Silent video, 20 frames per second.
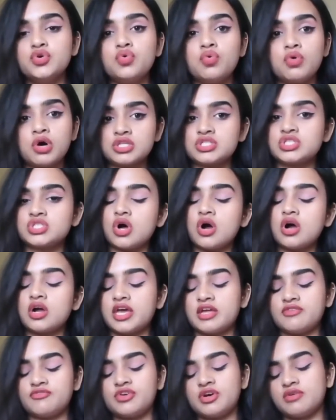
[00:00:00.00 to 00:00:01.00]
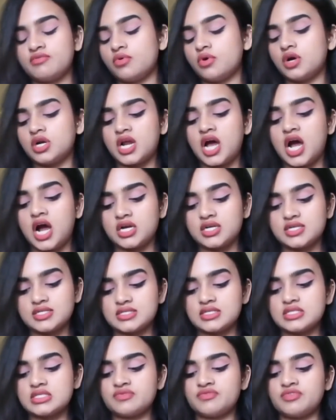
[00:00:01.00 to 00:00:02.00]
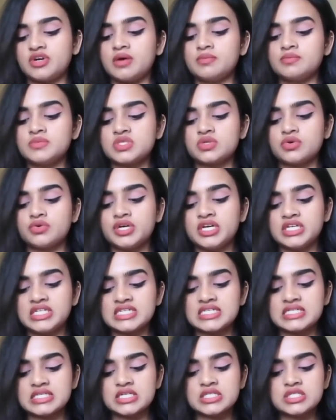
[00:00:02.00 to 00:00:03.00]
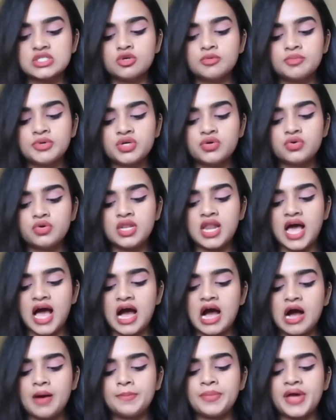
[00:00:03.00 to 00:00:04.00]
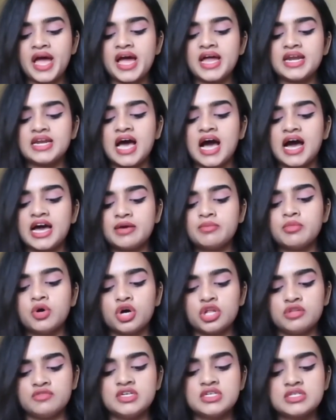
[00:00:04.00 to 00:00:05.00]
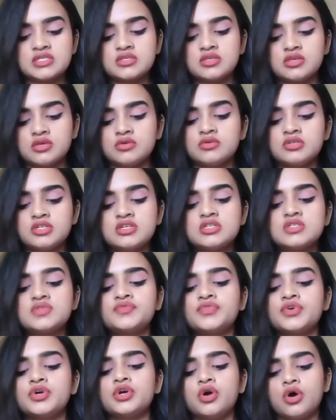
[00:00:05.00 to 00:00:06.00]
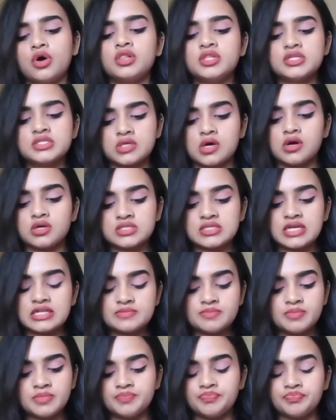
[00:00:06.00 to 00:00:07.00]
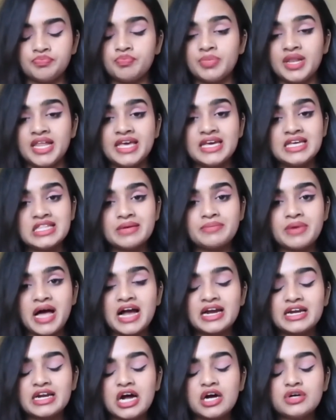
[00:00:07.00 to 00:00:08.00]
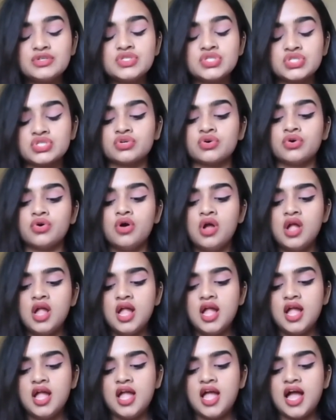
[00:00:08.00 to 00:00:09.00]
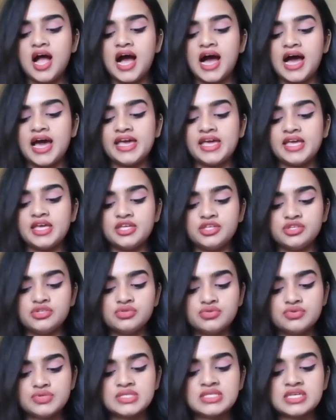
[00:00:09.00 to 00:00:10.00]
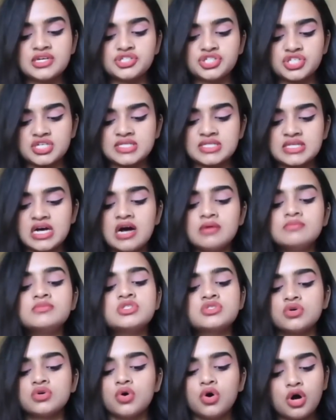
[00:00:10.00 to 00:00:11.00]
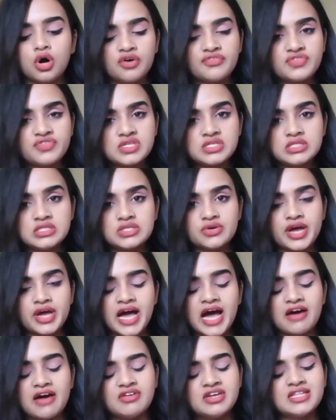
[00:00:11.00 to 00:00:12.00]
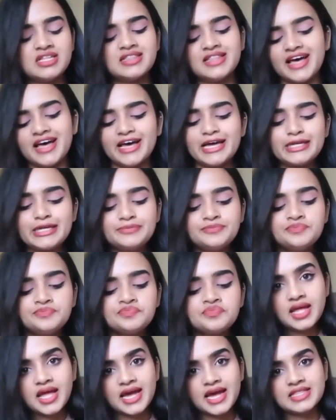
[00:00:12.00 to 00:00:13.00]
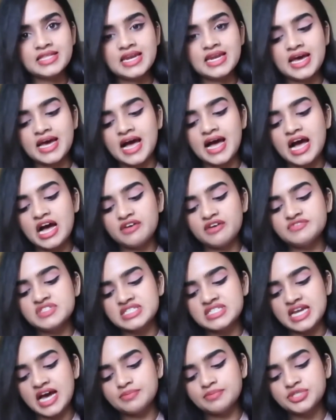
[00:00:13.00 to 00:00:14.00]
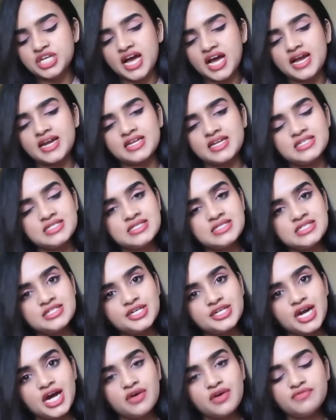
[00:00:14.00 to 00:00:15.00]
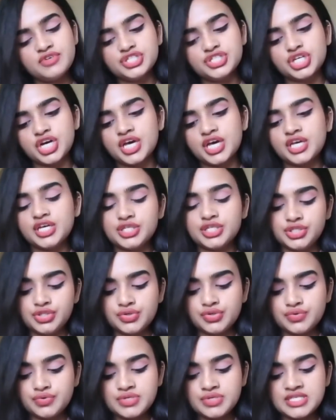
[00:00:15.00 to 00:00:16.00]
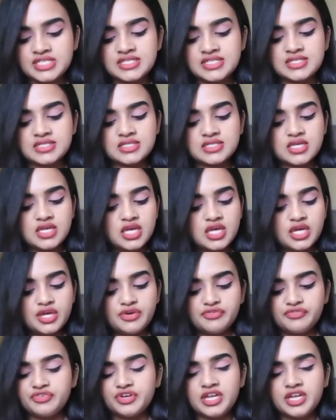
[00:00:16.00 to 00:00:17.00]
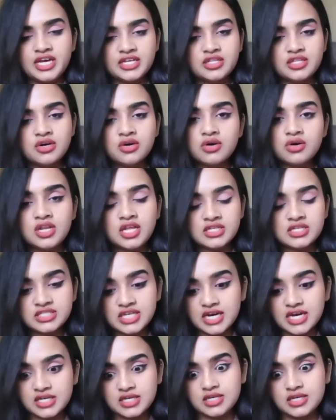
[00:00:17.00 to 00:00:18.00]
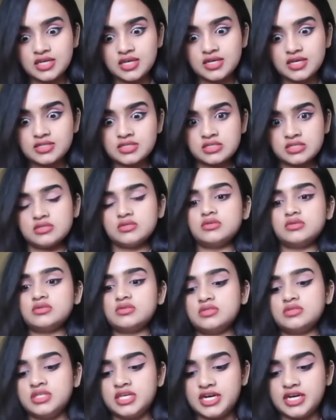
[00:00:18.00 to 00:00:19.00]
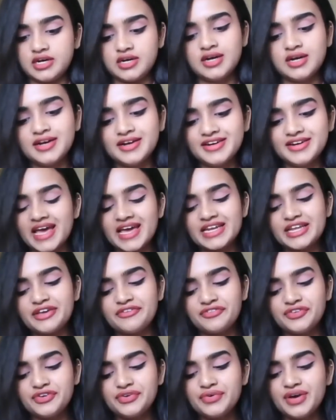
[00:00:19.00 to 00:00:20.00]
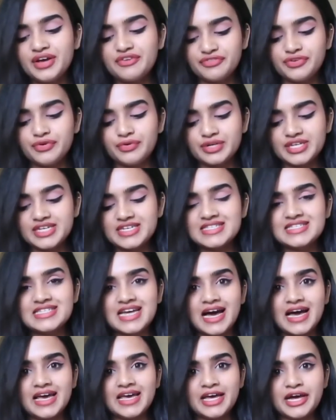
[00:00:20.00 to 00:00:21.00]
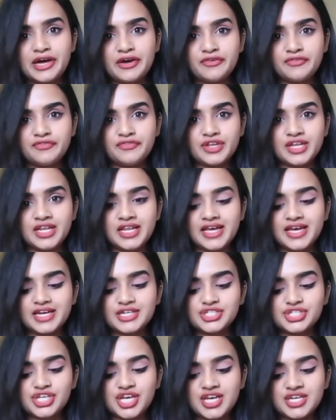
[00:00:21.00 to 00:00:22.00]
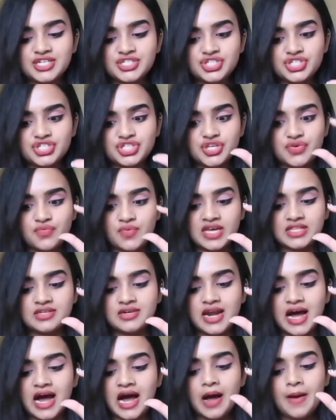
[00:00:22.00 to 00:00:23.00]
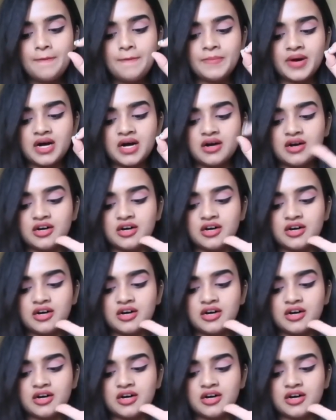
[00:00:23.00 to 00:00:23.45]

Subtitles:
you what song and from what artist it's from. So it is a super cool app, and I am always curious for all the songs that are playing in the background, so I use a Shazam so often, so I have it in there. And then I have Snapchat and Instagram, which I use for like the whole entire day, so yeah. And if you have noticed, I have like changed the weather app,